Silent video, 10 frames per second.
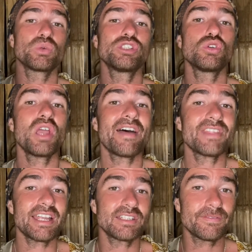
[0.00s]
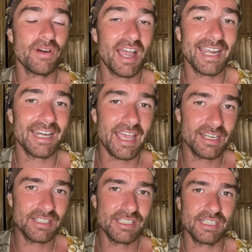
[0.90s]
We do have that divine
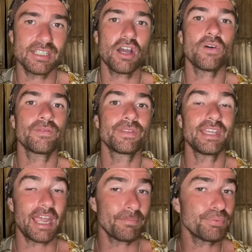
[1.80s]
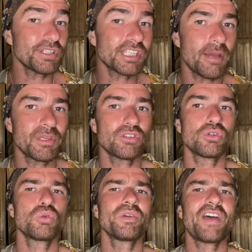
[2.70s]
energy of the Empress coming
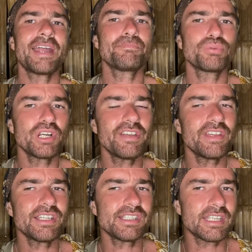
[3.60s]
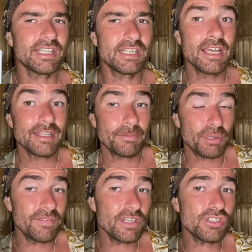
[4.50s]
through, and we've had previously, the
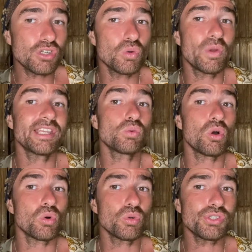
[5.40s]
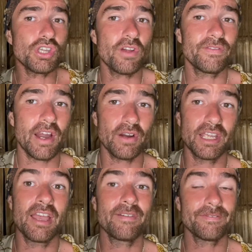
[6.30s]
previous 2 weeks were also
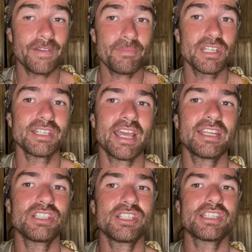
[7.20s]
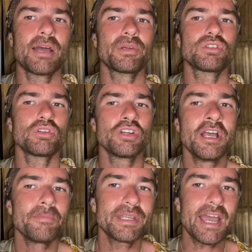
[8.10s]
very feminine energies coming through.
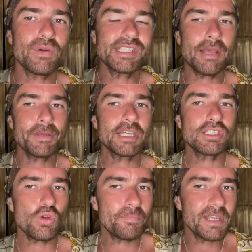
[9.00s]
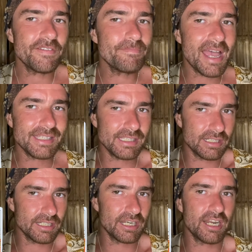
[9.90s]
But now we're stepping into a bit of
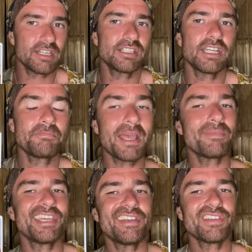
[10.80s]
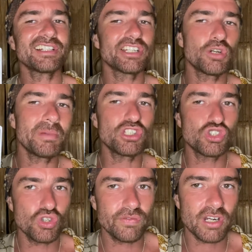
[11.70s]
masculine energy and maybe even a little bit
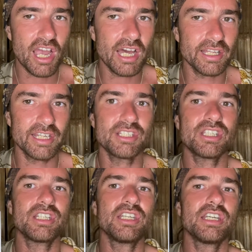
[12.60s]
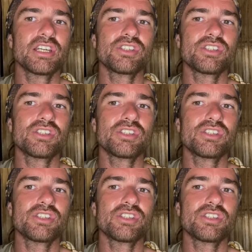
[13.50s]
juvenile energy here.